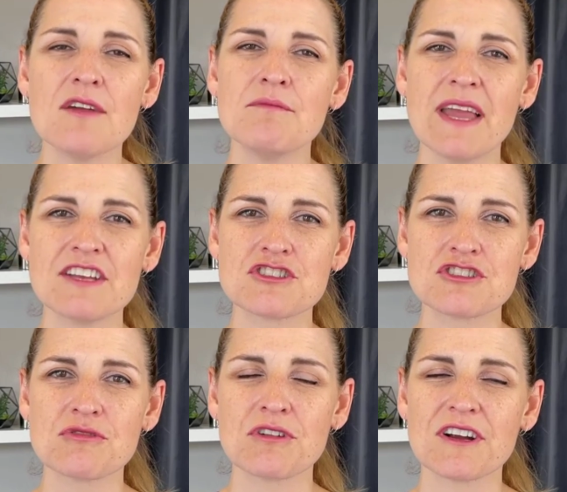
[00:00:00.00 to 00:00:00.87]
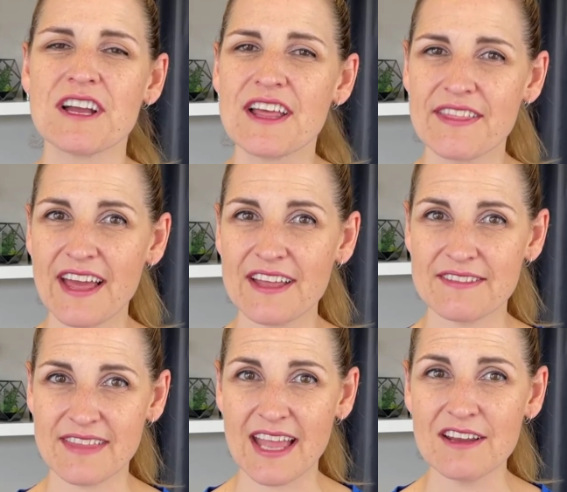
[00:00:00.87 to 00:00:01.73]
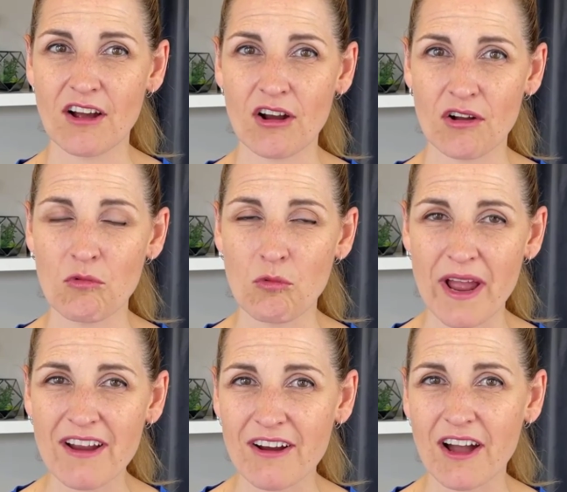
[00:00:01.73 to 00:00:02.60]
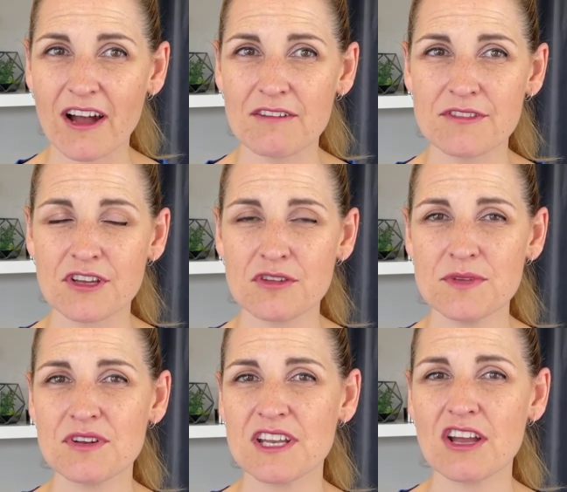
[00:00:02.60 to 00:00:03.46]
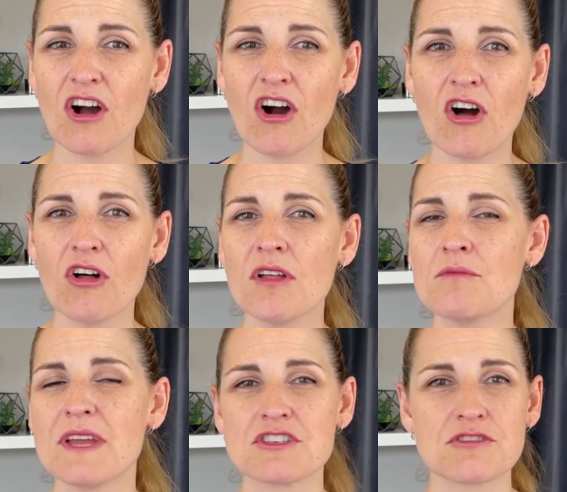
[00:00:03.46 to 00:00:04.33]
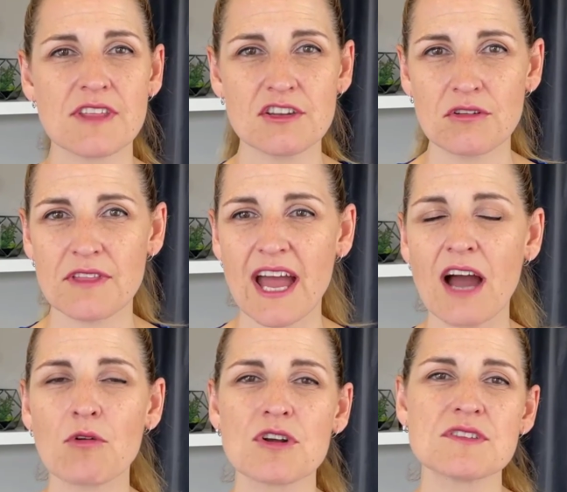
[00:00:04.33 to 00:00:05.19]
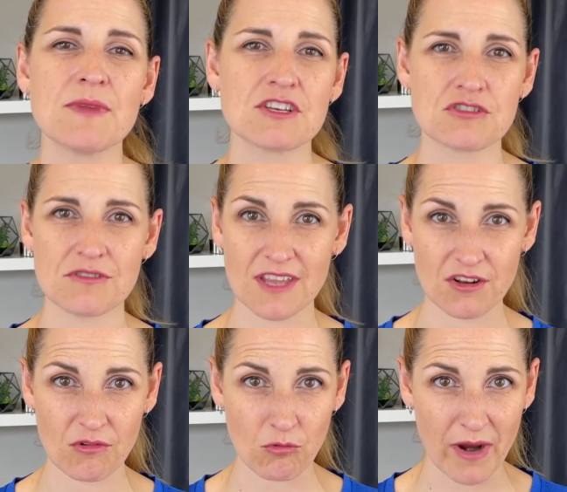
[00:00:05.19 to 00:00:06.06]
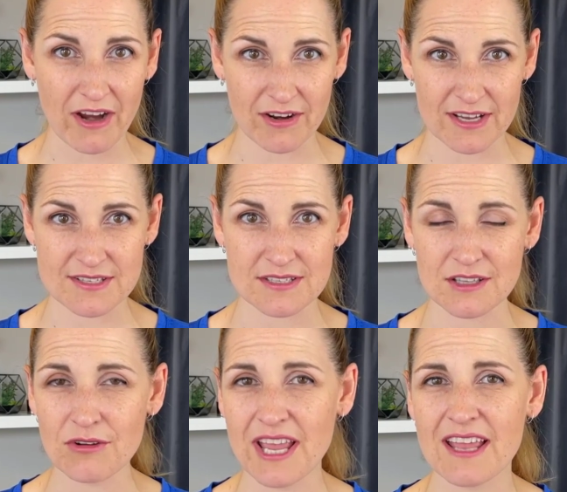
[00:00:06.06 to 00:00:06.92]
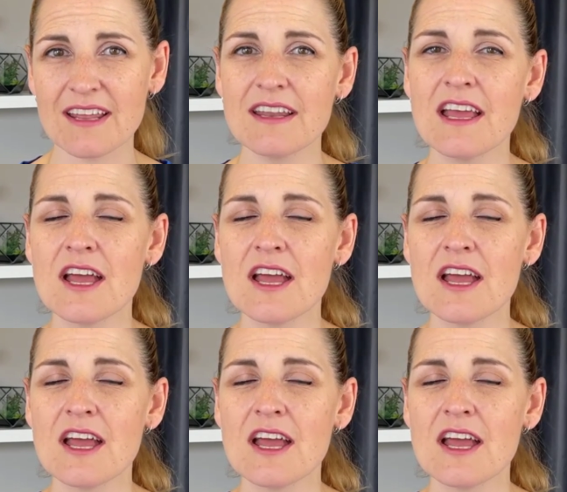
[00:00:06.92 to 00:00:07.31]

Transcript: make sure that they are aware of the community hall, make sure they know the hours, make sure they know where it's located,